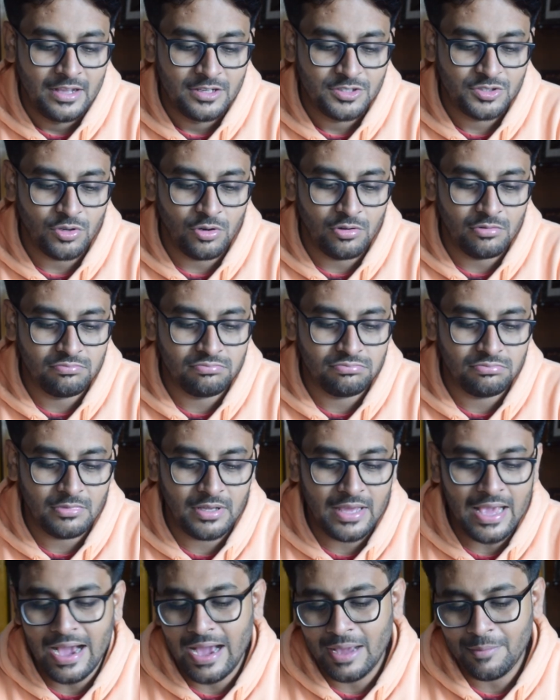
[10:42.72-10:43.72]
So
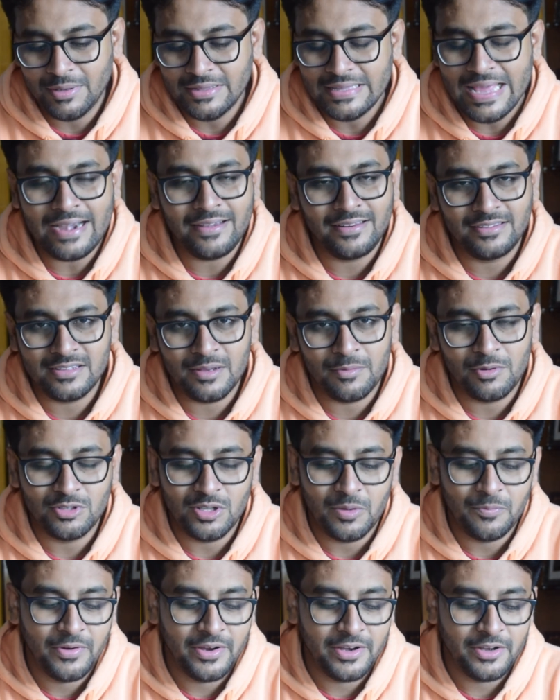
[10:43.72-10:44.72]
yeah, I mean, that is about
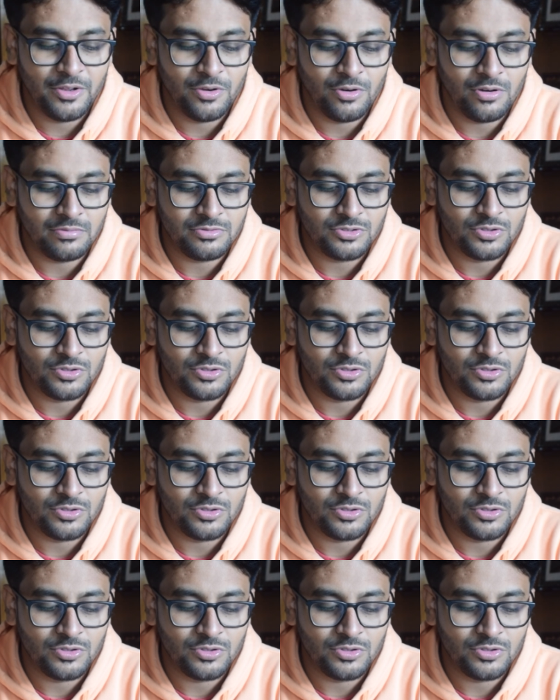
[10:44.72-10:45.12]
the video.